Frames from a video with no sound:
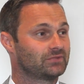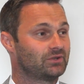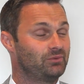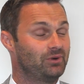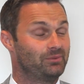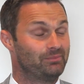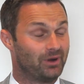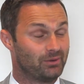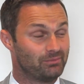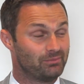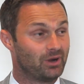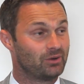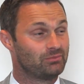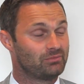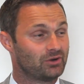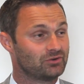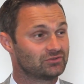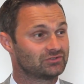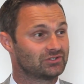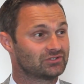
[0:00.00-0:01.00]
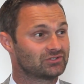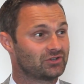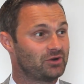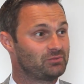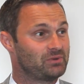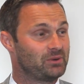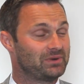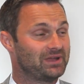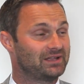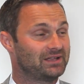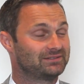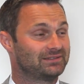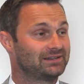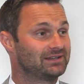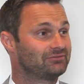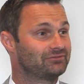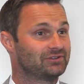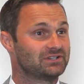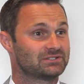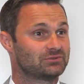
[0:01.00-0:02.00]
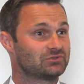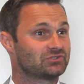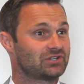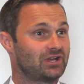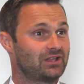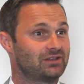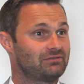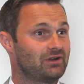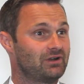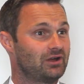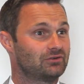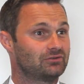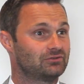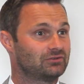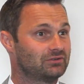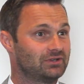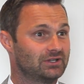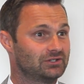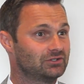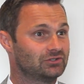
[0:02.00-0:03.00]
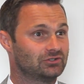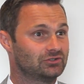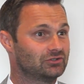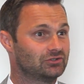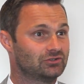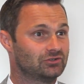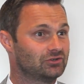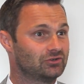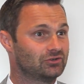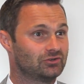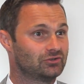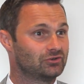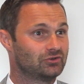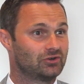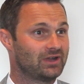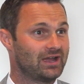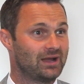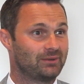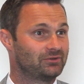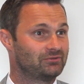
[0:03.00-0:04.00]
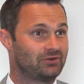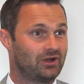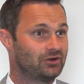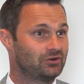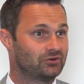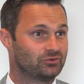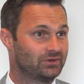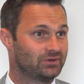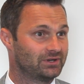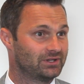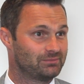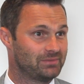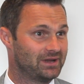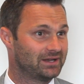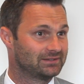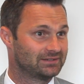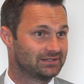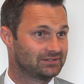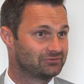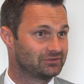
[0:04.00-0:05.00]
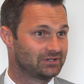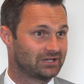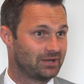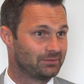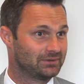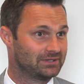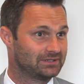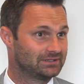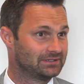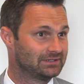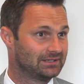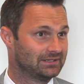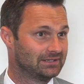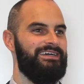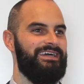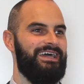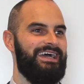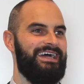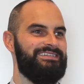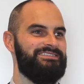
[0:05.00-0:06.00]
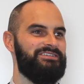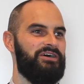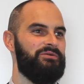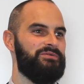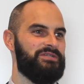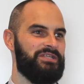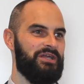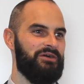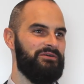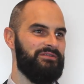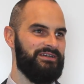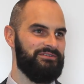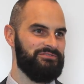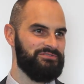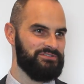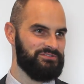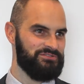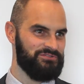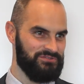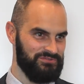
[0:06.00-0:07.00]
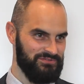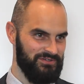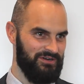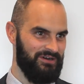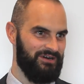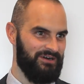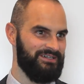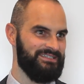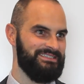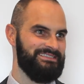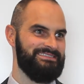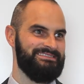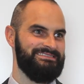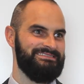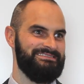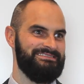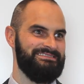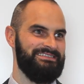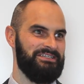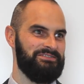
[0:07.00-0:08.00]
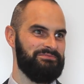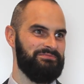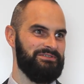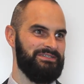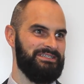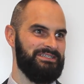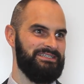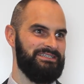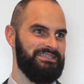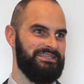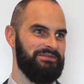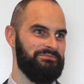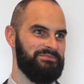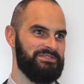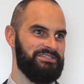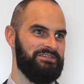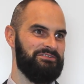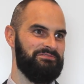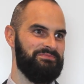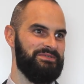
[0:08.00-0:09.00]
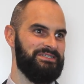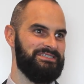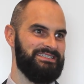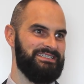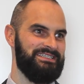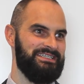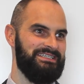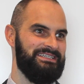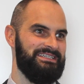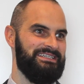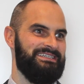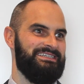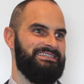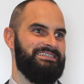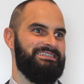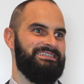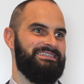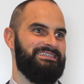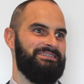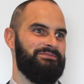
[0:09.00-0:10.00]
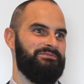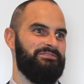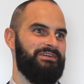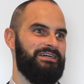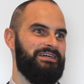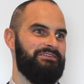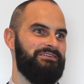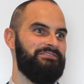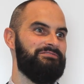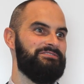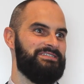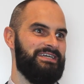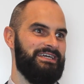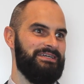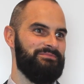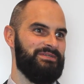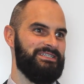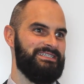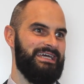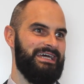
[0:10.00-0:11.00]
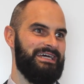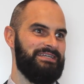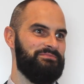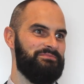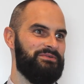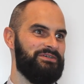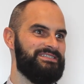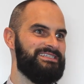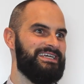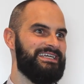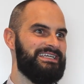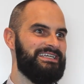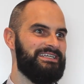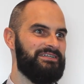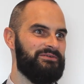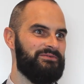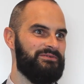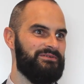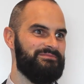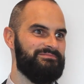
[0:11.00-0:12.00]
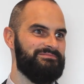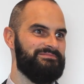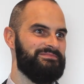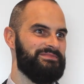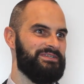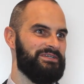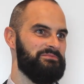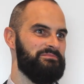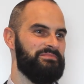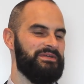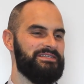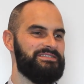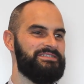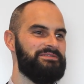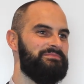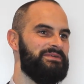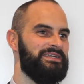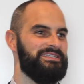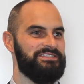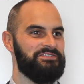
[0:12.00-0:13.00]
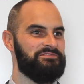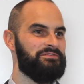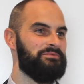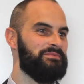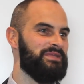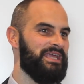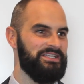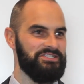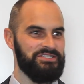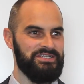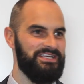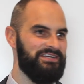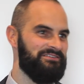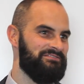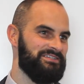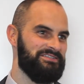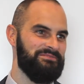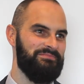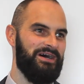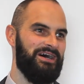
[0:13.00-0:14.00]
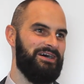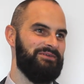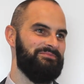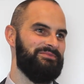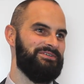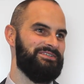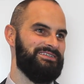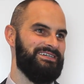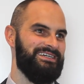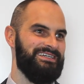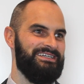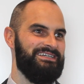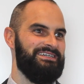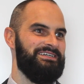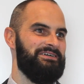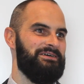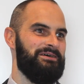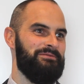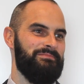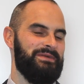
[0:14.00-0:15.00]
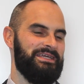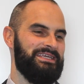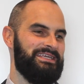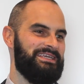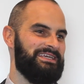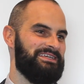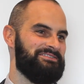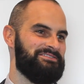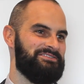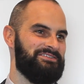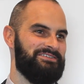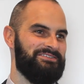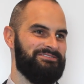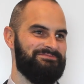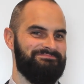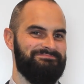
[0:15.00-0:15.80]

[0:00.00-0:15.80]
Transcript: But most of the time when we had deliveries, it would shut the road. You couldn't get up the road when the main delivery come in. And I would go there and just try desperately to keep myself busy without irritating my dad by taking bits and pieces from the engineering department and make it into